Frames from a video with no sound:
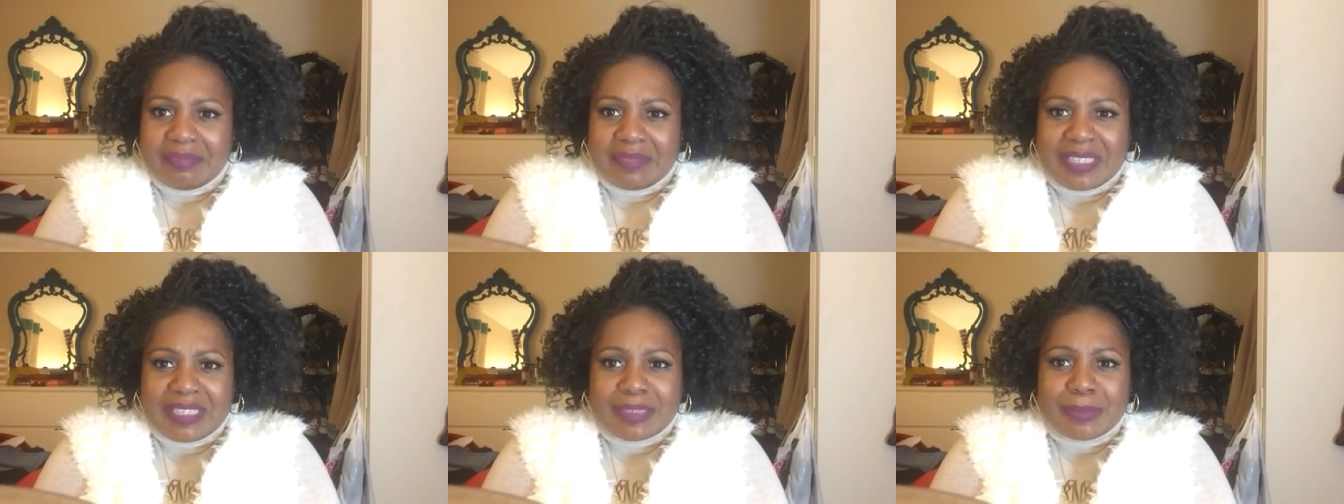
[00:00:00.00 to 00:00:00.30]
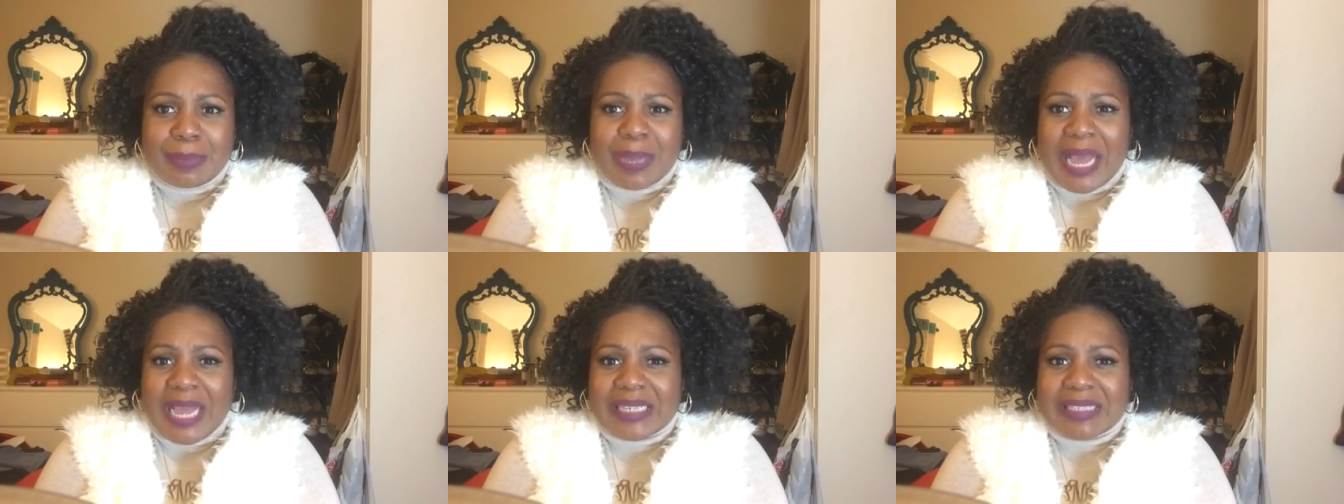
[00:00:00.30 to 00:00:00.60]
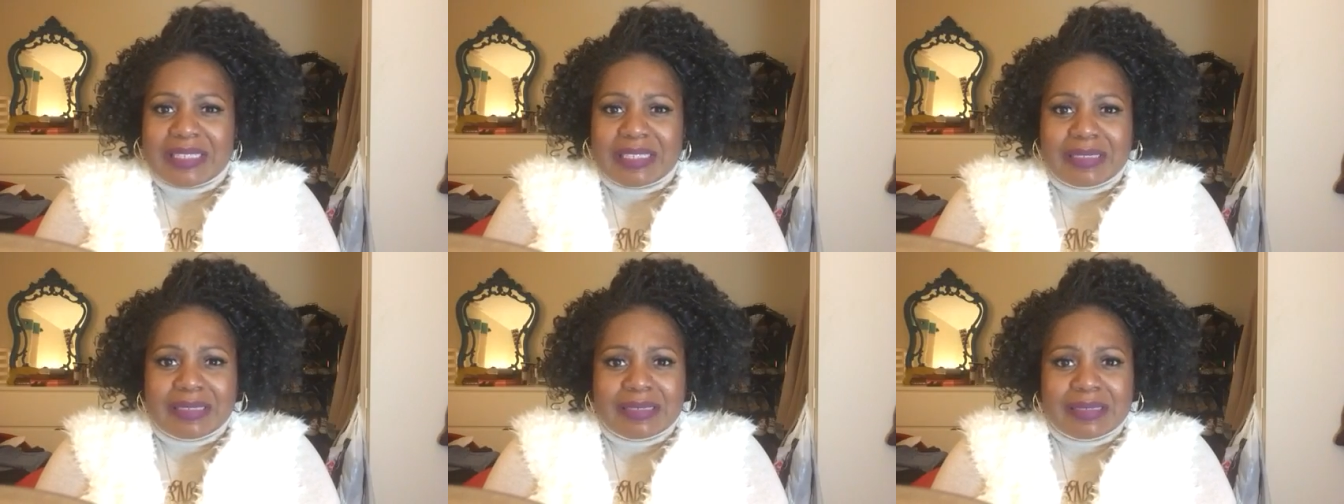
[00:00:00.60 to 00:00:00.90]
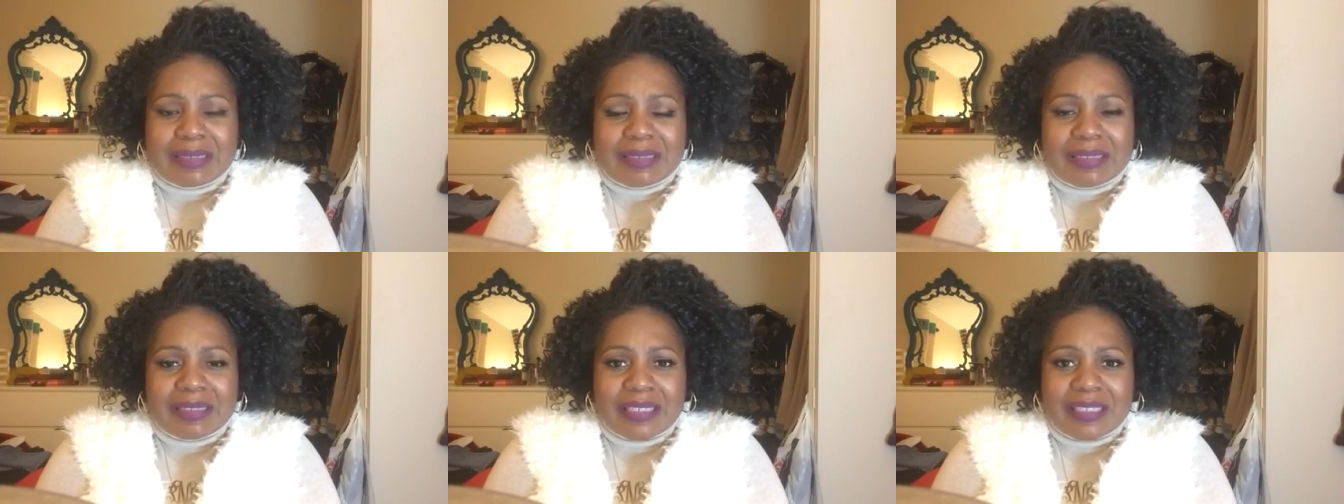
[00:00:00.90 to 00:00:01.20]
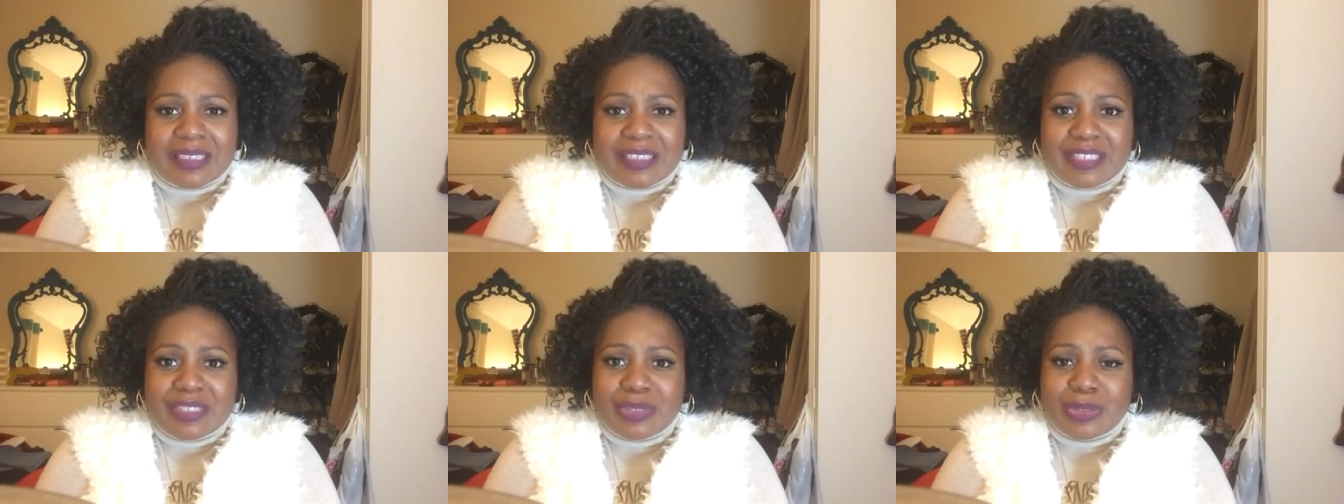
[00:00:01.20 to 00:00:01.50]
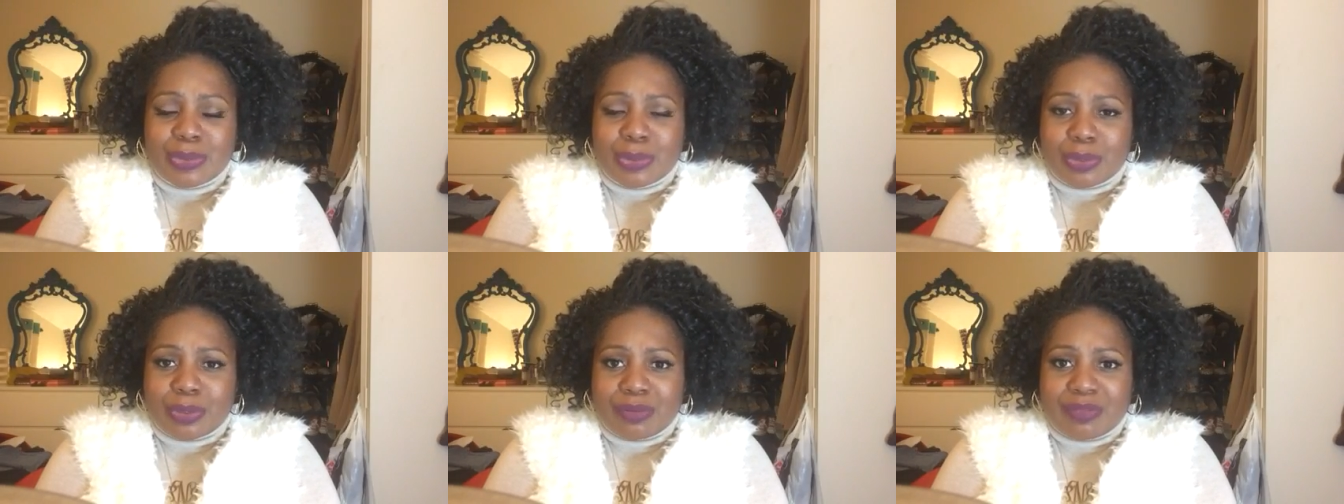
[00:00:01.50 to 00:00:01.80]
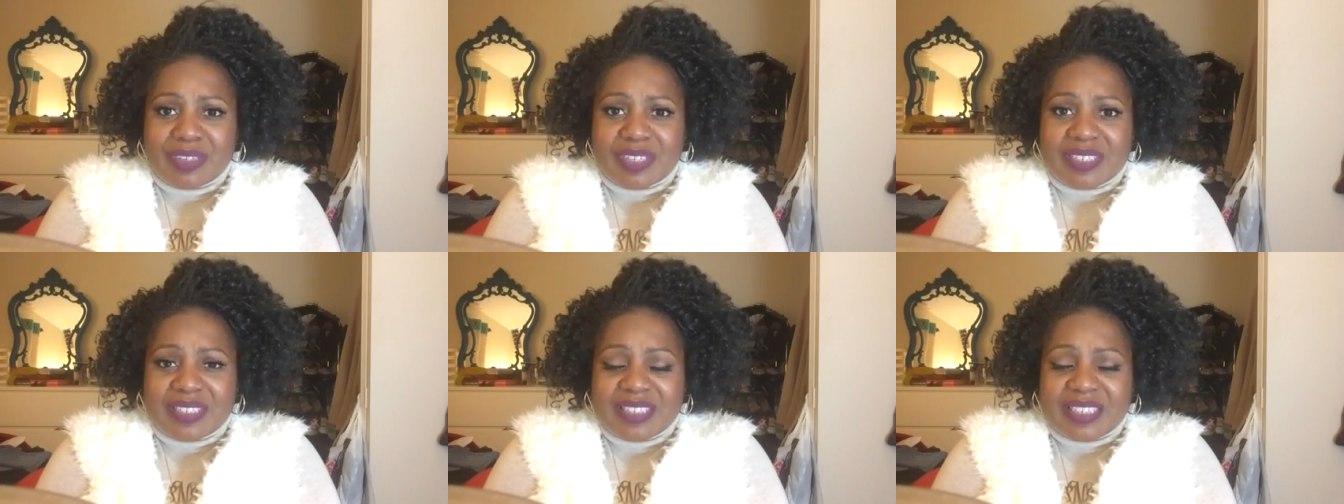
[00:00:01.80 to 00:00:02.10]
these passages and these
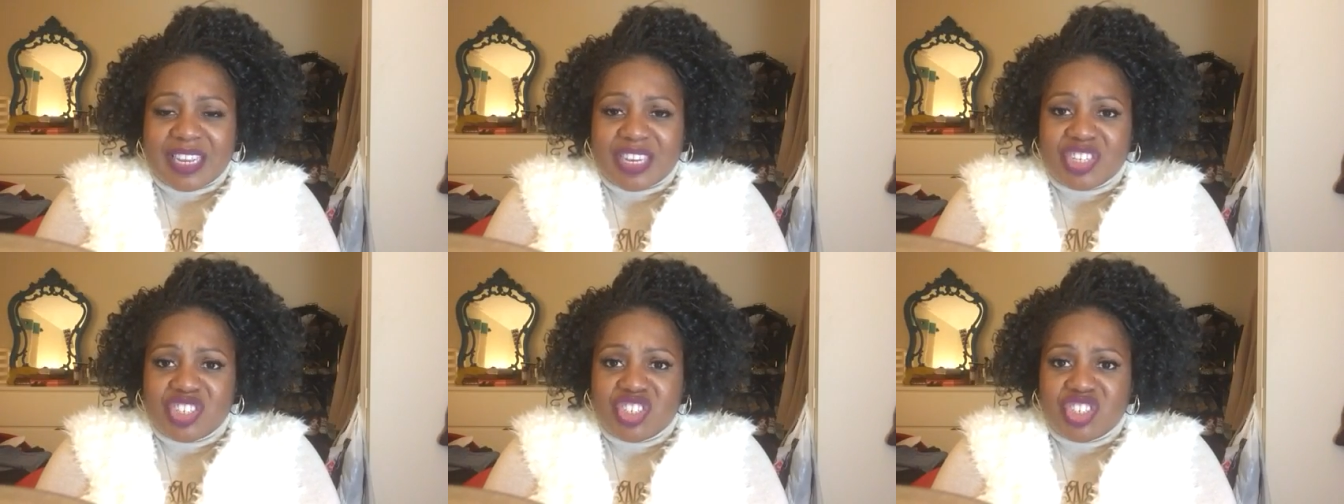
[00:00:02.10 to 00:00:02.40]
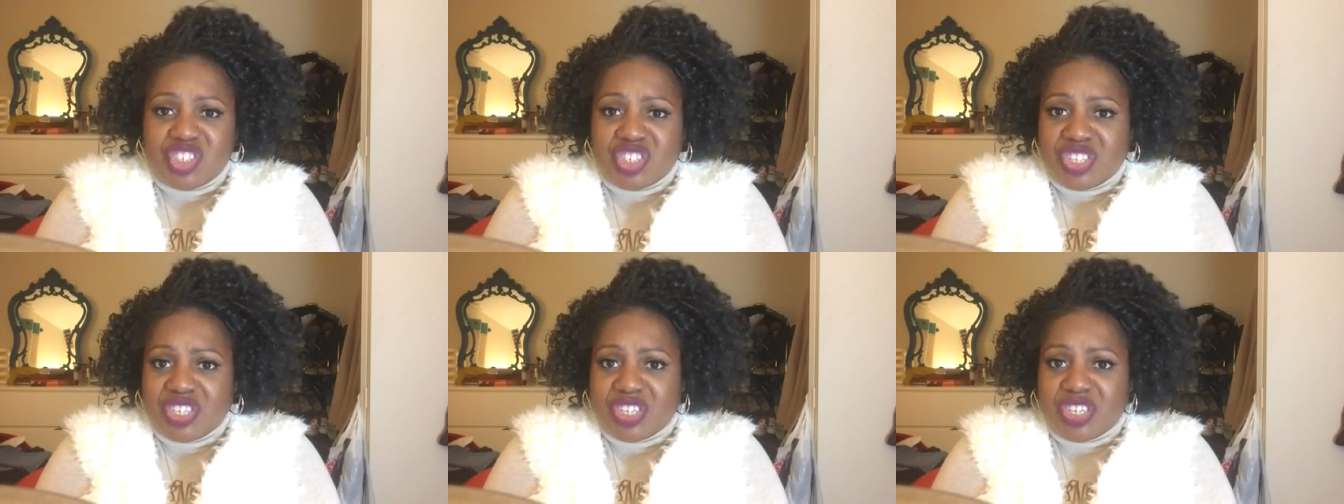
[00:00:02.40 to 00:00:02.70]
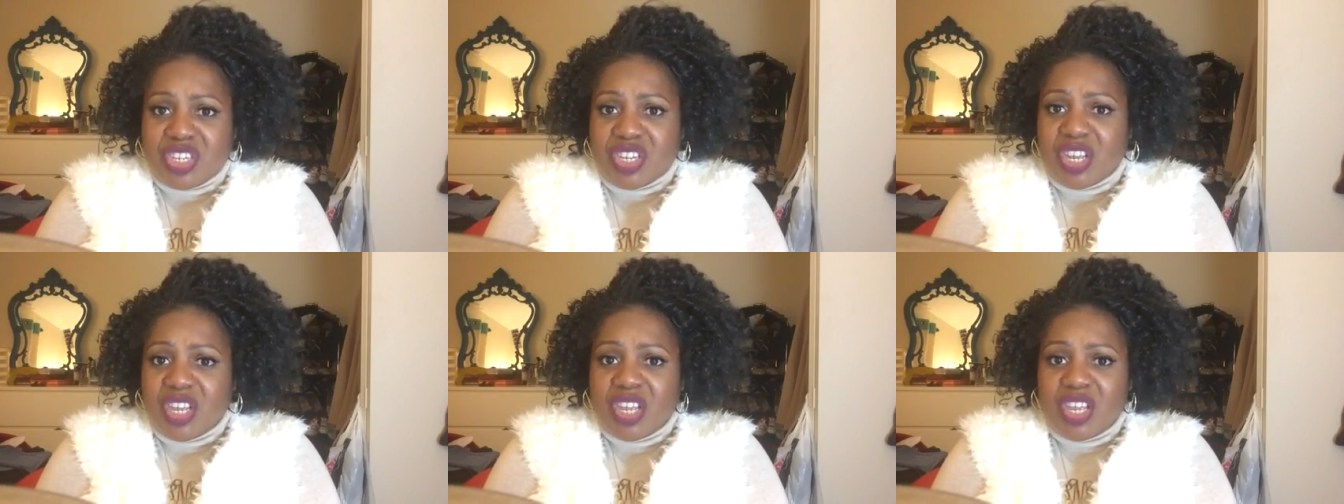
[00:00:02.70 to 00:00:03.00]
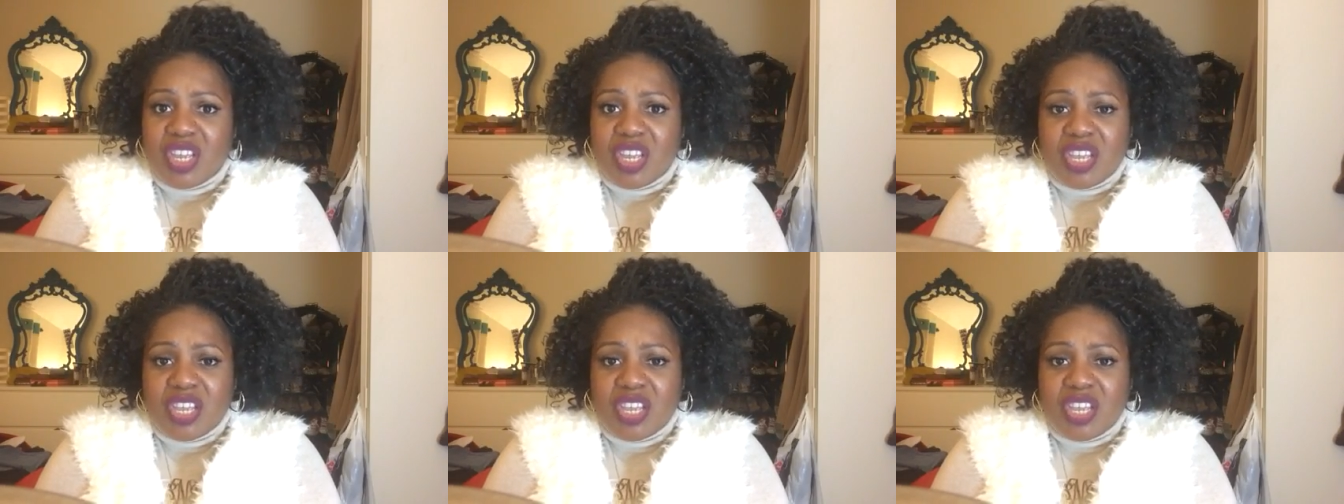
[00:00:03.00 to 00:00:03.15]
stories that she,